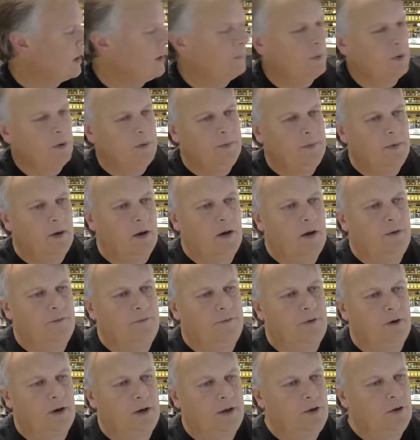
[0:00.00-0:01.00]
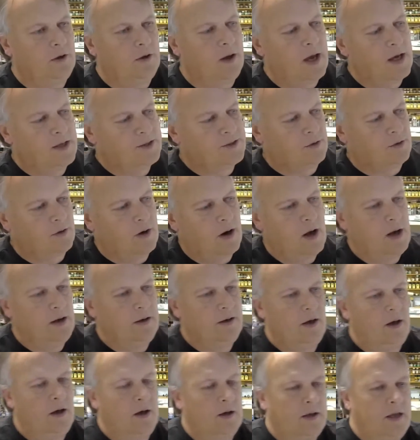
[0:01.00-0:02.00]
I'll put, if you guys are
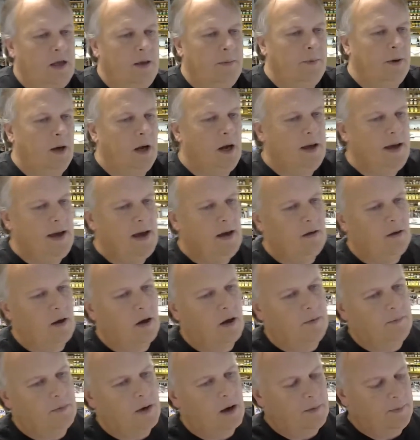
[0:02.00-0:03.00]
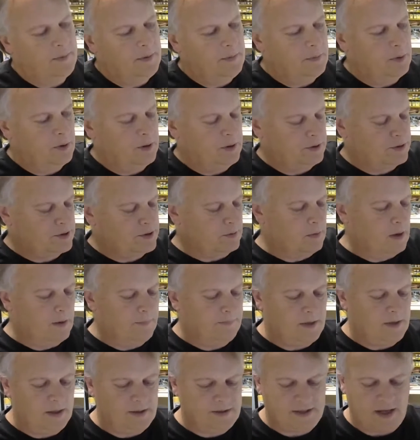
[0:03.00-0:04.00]
on, keep an eye out. I'll be putting some
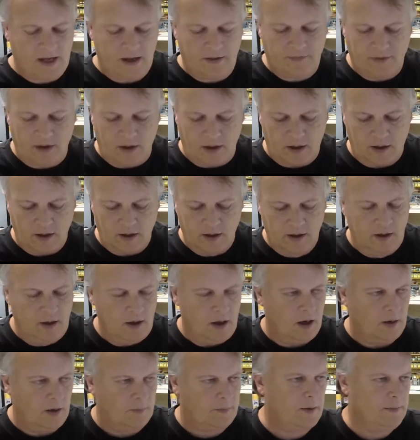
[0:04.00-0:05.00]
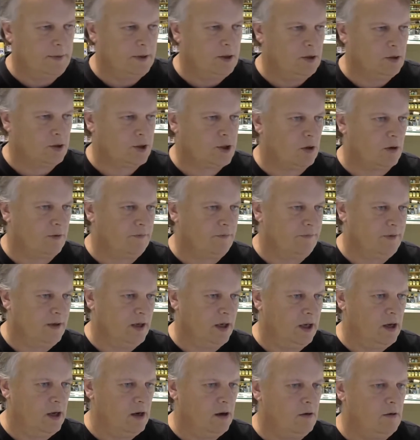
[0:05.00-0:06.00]
updates out there. I'll probably do a short
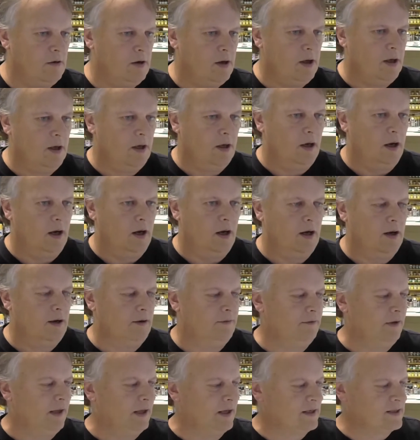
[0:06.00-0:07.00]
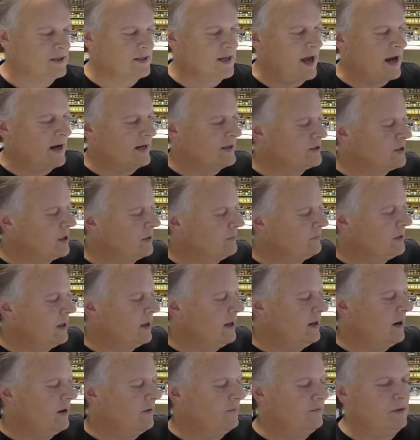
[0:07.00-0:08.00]
video, like a status
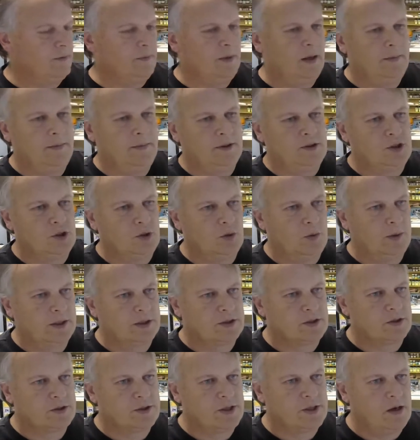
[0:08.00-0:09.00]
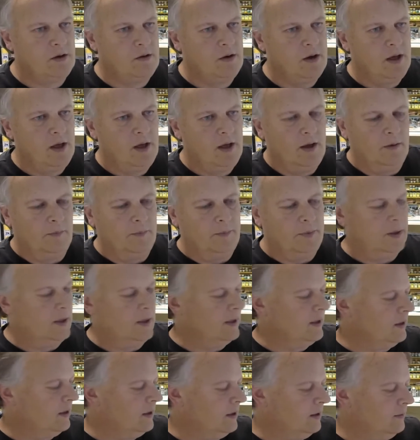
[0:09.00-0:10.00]
update every maybe 2 weeks or so.
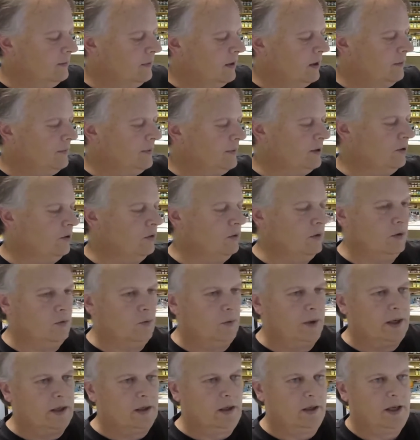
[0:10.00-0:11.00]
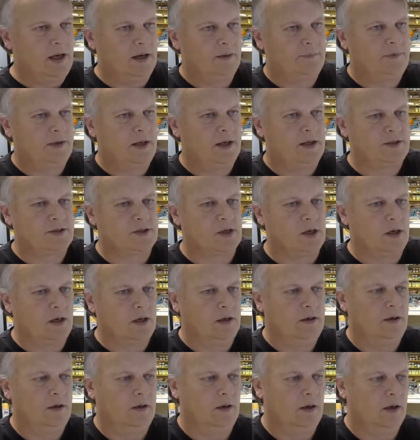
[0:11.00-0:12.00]
But I'll be doing weekly updates
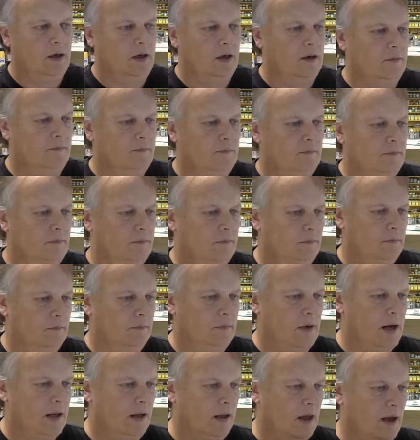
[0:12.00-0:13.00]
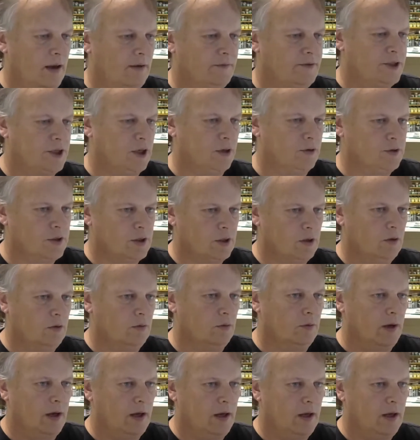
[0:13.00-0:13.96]
on my live show too.